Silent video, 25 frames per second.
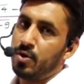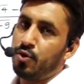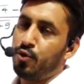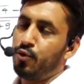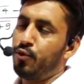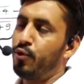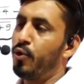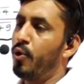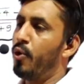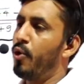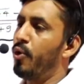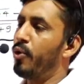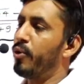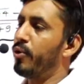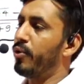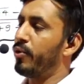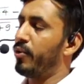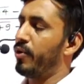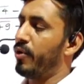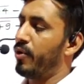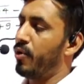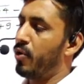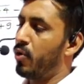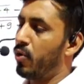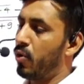
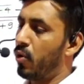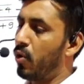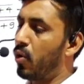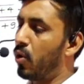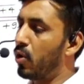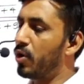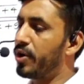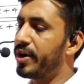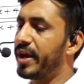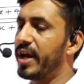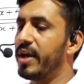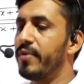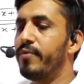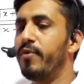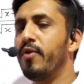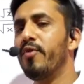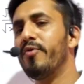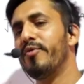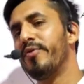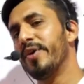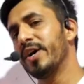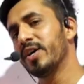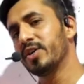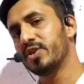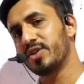for all type
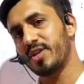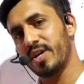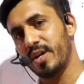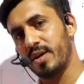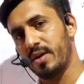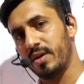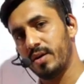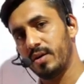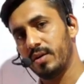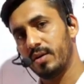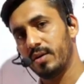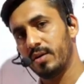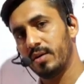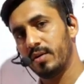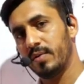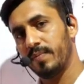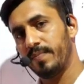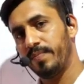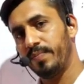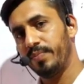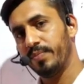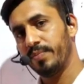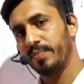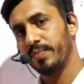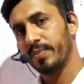of function,
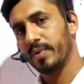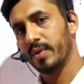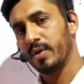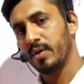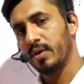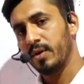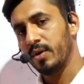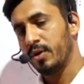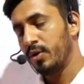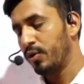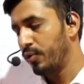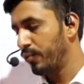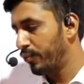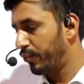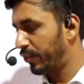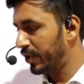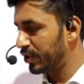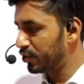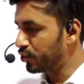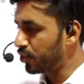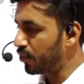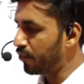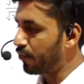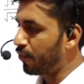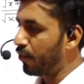
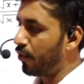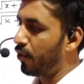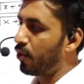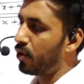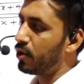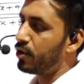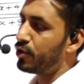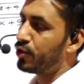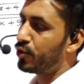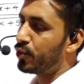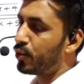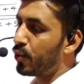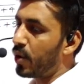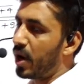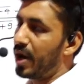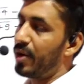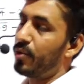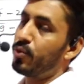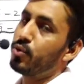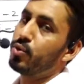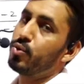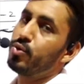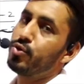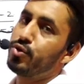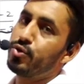first of all you
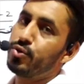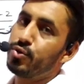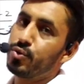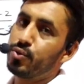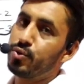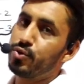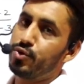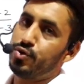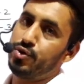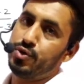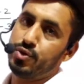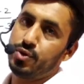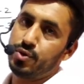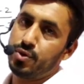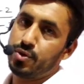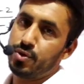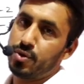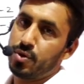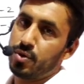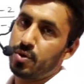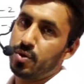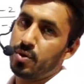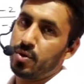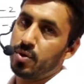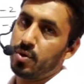have to use
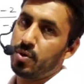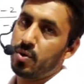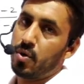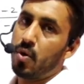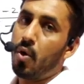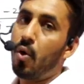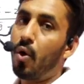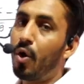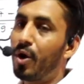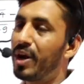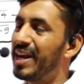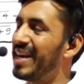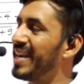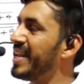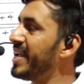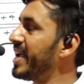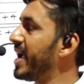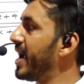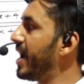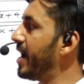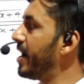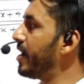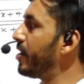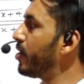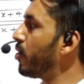
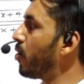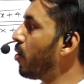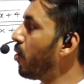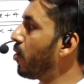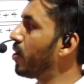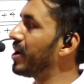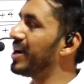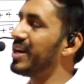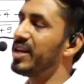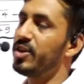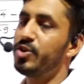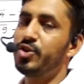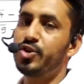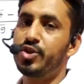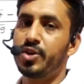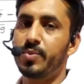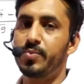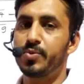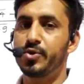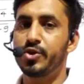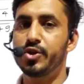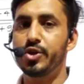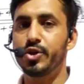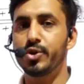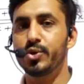only and only
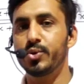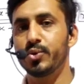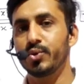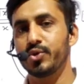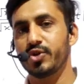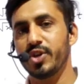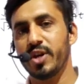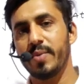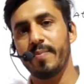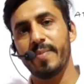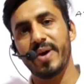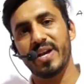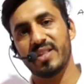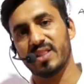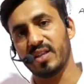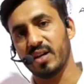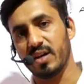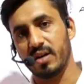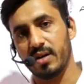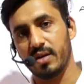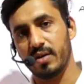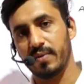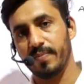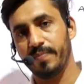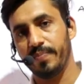substitution method.